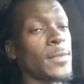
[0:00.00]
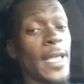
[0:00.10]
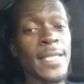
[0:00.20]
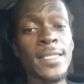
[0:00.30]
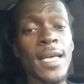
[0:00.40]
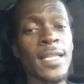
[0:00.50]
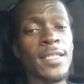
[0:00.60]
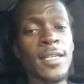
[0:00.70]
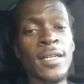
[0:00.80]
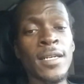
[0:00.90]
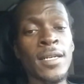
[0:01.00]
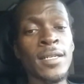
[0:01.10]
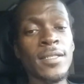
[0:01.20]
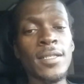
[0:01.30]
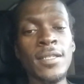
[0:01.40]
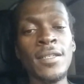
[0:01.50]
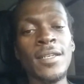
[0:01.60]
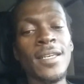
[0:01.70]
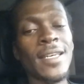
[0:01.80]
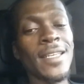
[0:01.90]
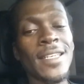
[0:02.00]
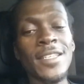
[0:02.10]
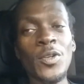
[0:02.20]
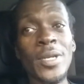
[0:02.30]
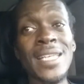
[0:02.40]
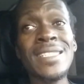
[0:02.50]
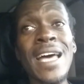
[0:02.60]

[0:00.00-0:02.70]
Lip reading: that's not the that's